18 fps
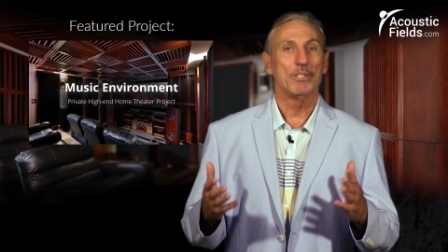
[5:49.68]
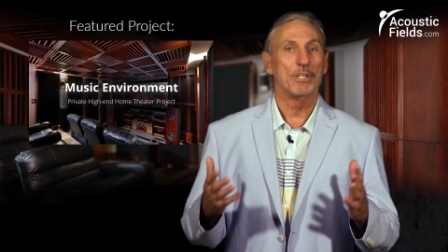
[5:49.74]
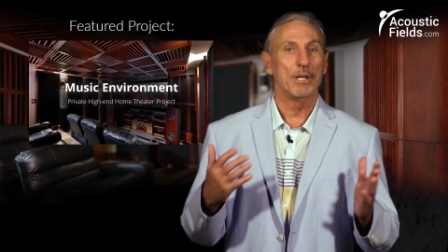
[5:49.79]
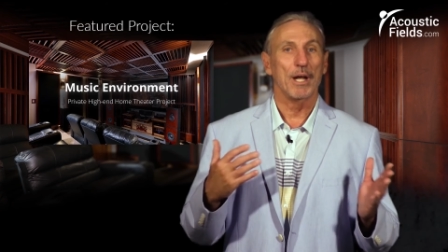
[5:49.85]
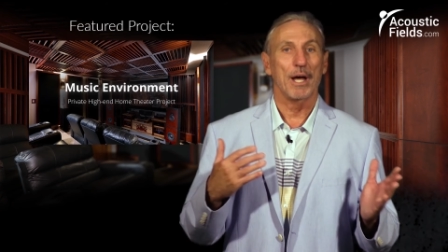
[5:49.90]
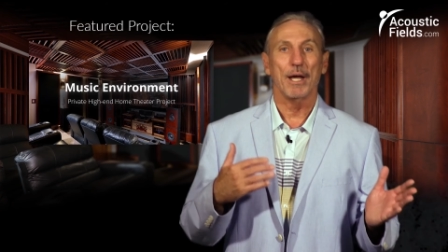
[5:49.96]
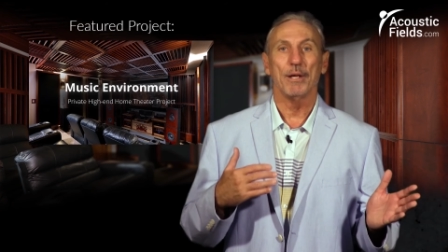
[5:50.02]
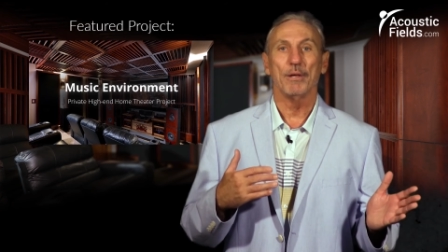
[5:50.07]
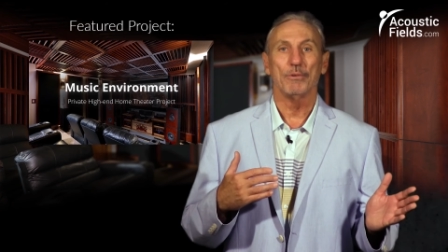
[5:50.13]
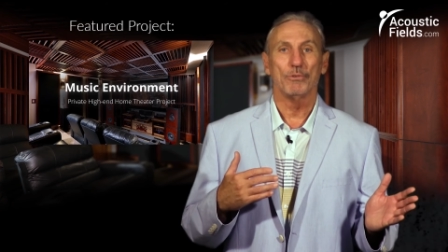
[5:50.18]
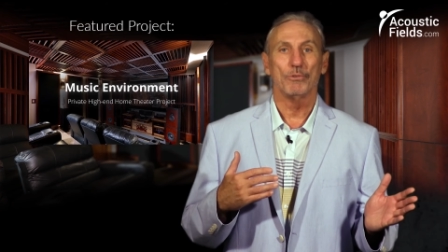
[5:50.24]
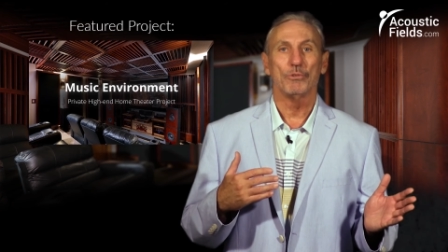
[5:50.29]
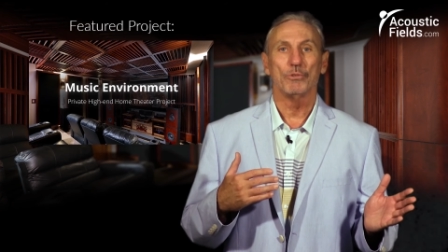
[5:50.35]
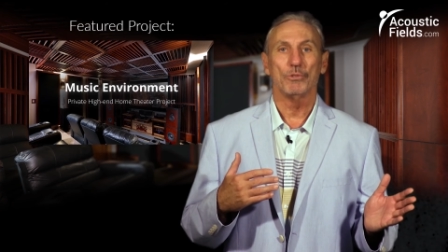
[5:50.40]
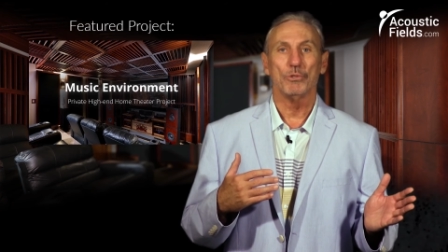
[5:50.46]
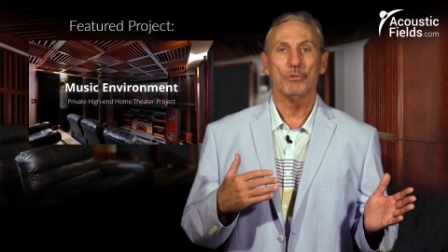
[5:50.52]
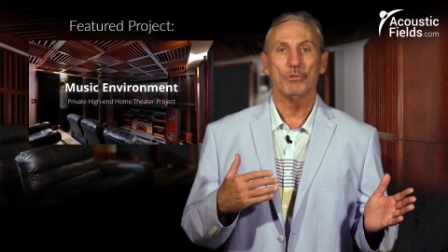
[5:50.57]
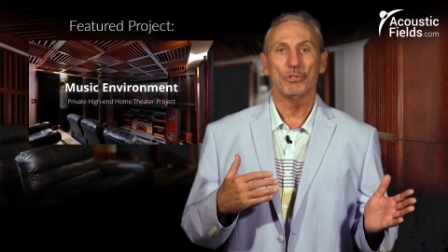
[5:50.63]
and I
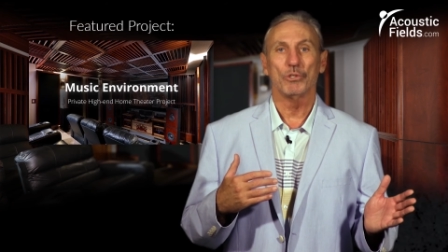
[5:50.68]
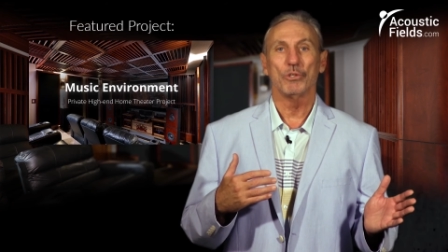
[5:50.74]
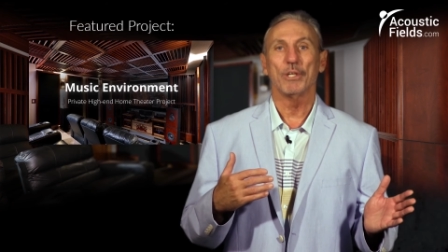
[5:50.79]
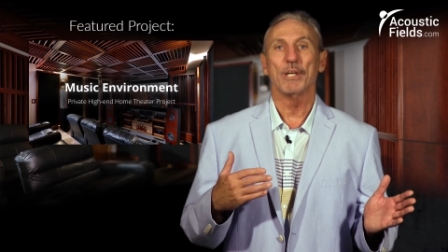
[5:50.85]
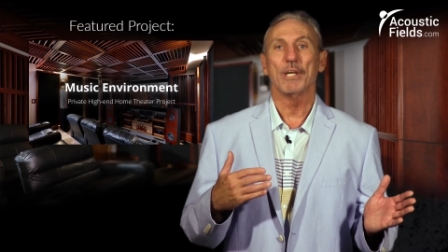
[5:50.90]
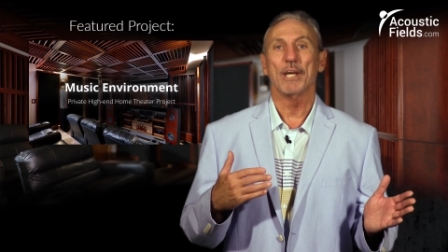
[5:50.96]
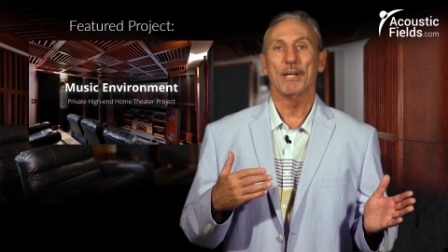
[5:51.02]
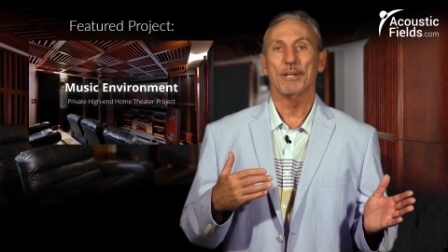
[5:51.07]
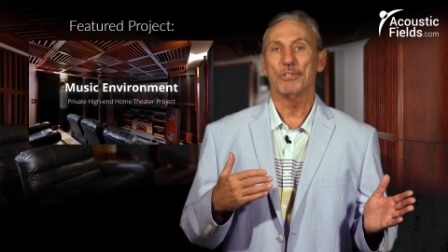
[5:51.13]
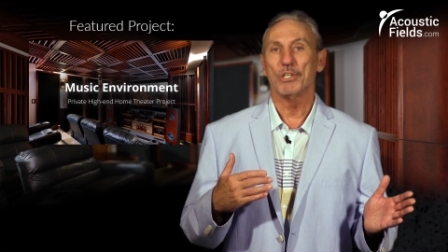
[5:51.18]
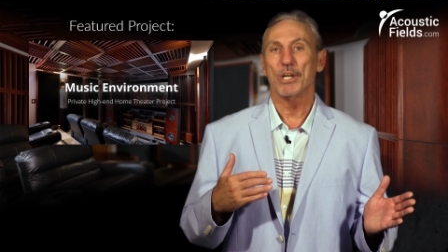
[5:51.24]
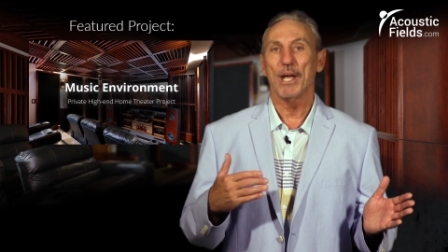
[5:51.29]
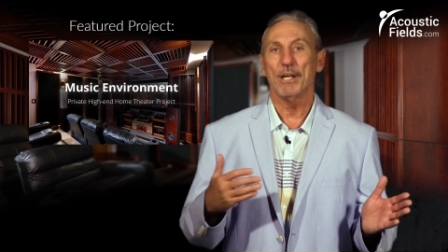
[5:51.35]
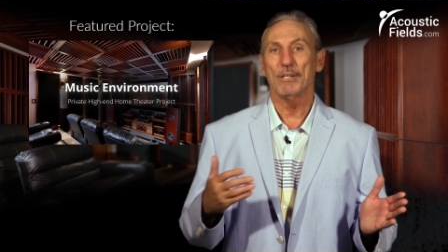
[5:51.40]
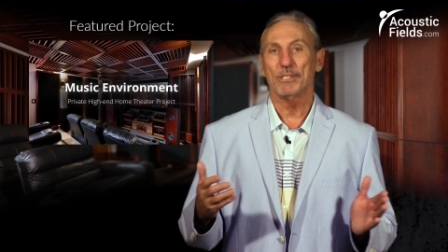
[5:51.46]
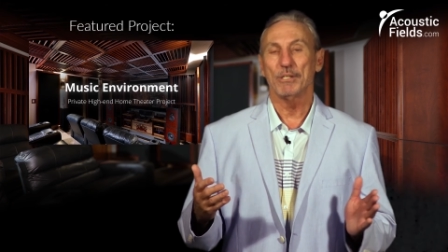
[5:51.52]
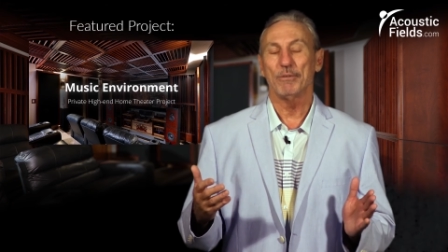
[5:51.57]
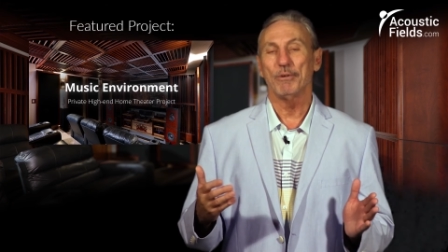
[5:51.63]
usually get a
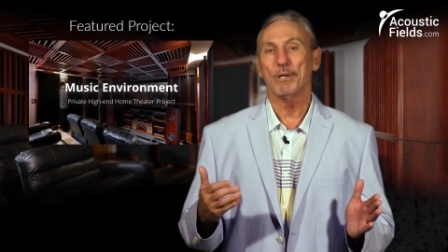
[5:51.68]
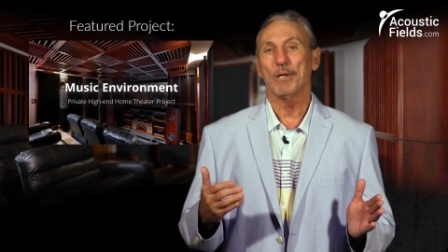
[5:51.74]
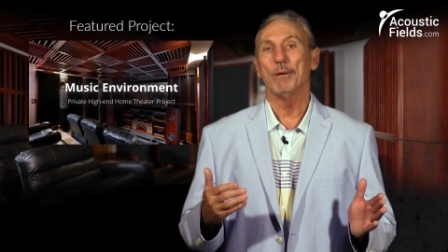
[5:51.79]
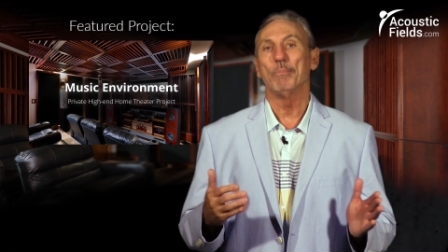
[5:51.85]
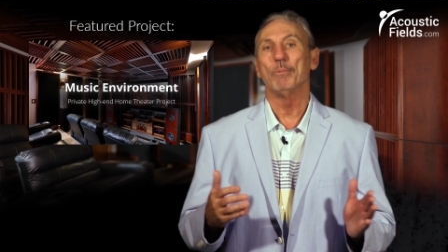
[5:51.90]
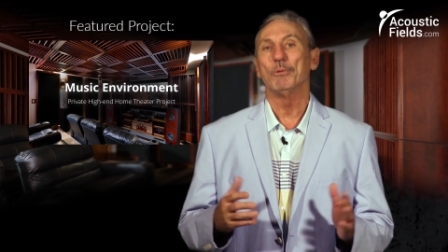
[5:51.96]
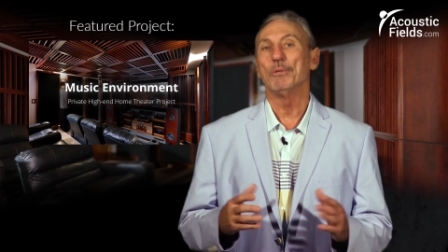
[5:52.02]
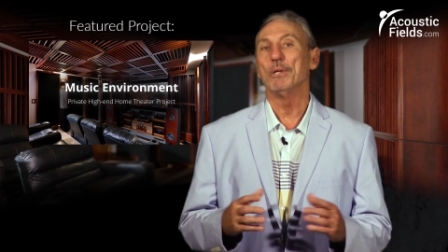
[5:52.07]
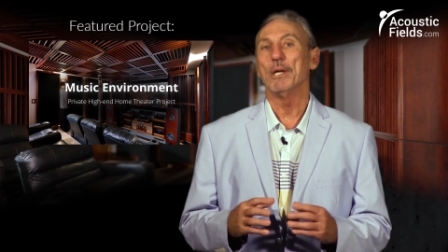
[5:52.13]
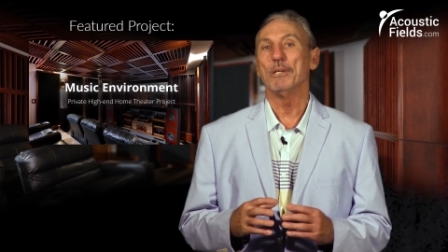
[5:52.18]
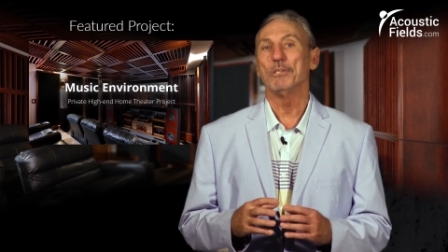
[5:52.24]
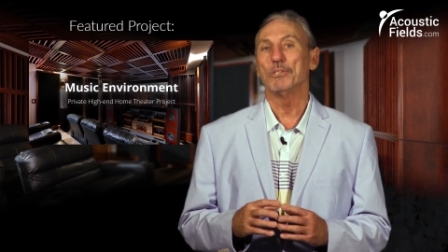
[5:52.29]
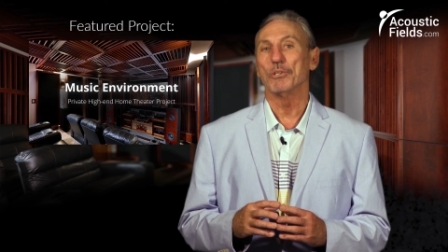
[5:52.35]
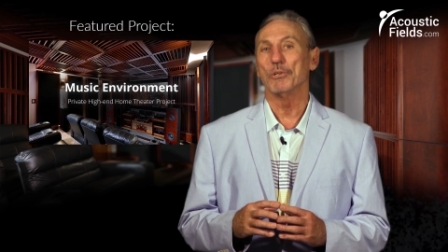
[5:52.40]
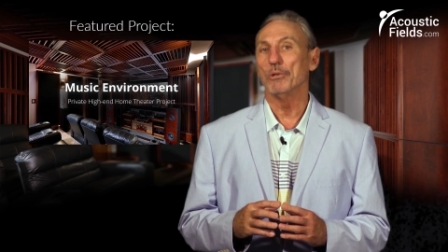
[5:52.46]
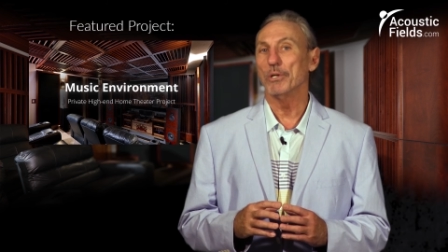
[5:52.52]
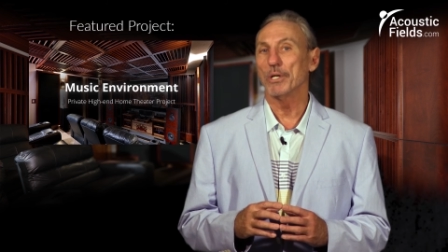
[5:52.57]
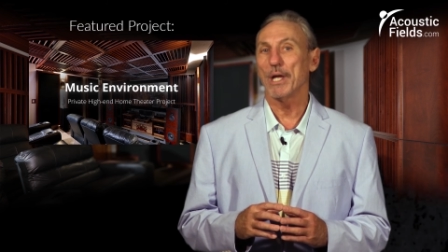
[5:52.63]
chance every couple of days
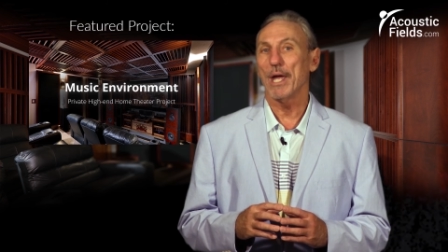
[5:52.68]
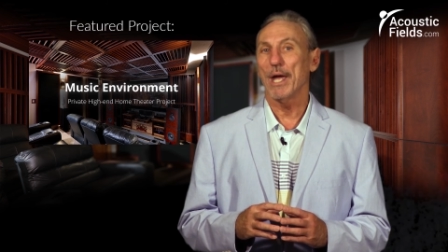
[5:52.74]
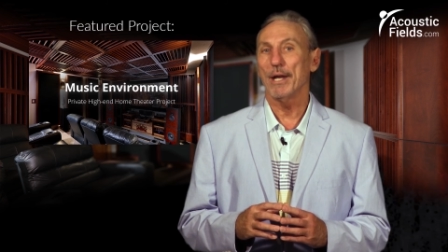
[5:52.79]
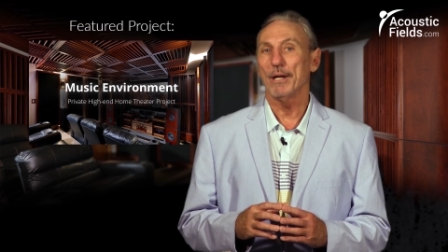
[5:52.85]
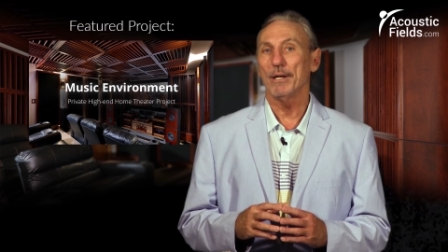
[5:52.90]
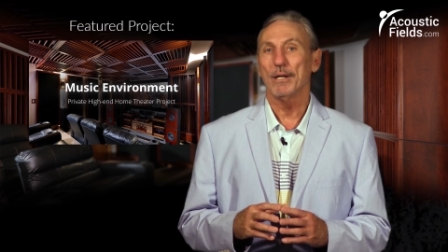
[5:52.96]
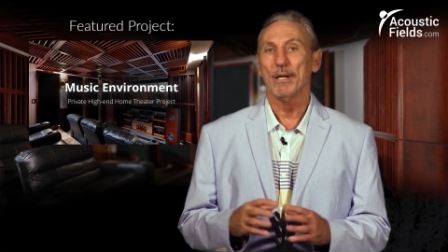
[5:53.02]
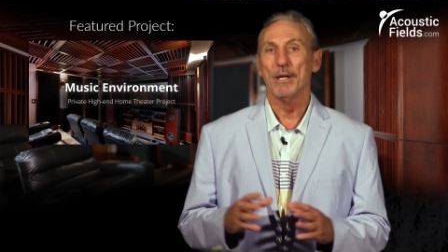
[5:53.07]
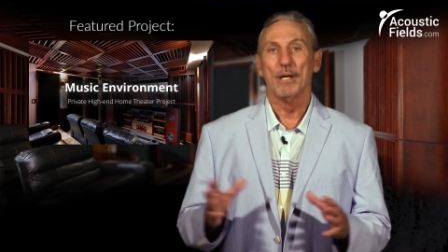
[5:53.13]
to look at it.